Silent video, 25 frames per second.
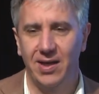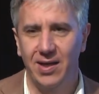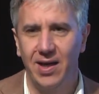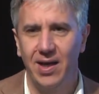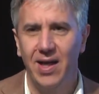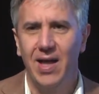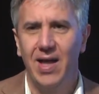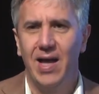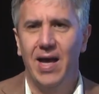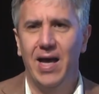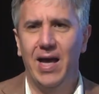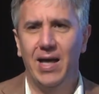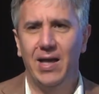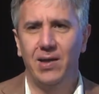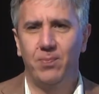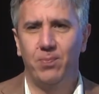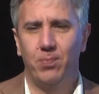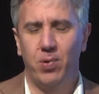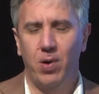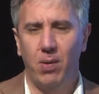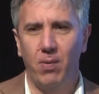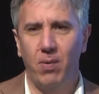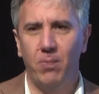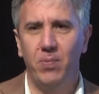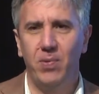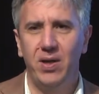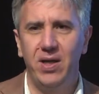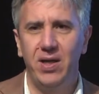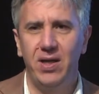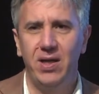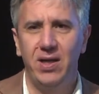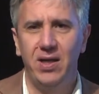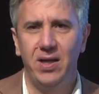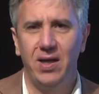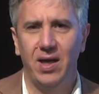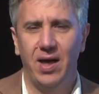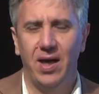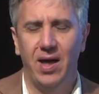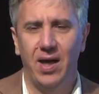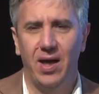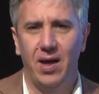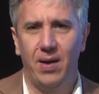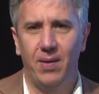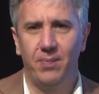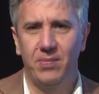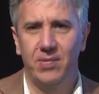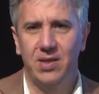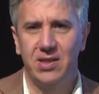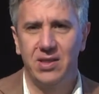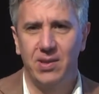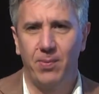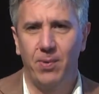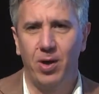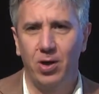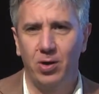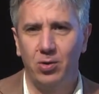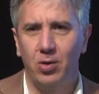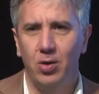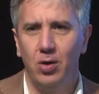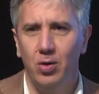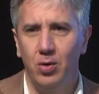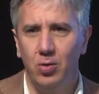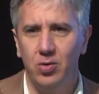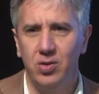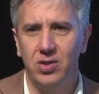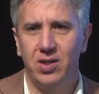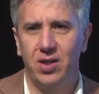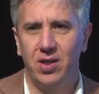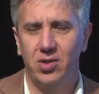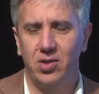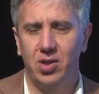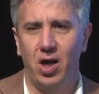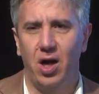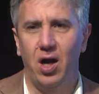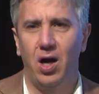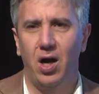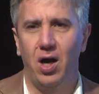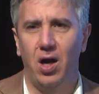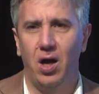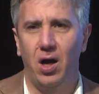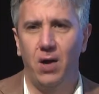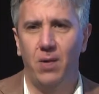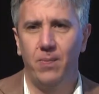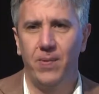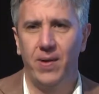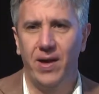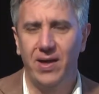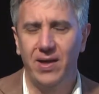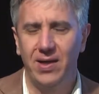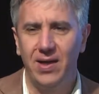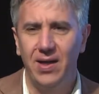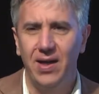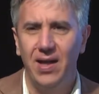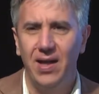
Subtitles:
and probably is about to lose their job,